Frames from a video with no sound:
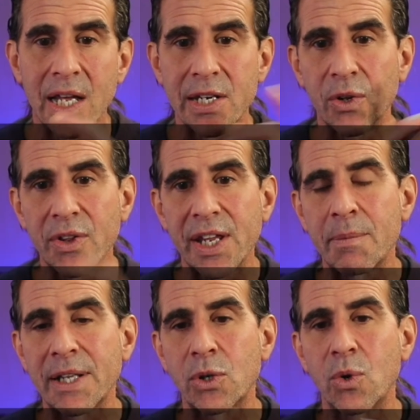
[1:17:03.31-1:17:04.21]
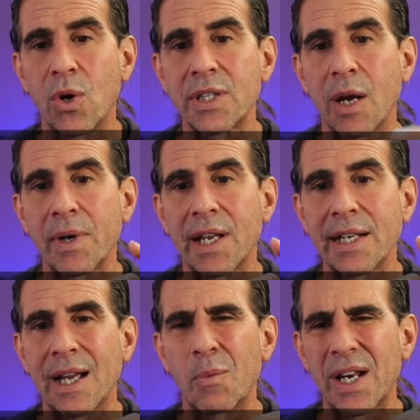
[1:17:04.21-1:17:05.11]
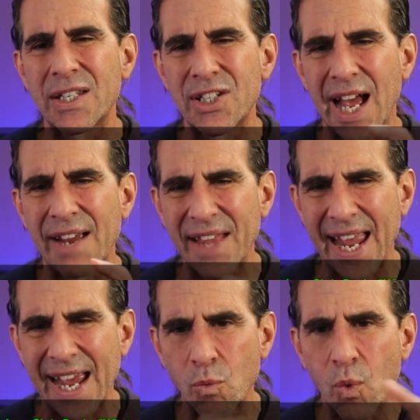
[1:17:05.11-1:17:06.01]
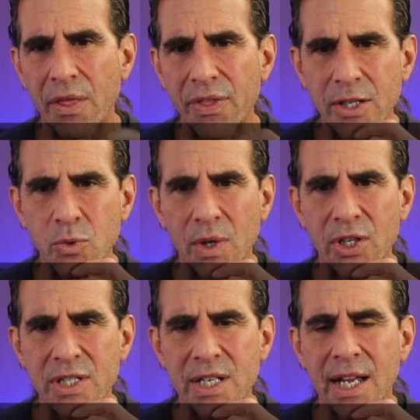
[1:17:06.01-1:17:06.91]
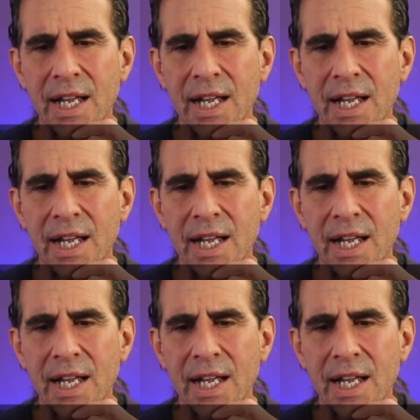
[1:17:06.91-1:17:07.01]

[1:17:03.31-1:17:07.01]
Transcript: The only thing about the course that I have to add one thing to it because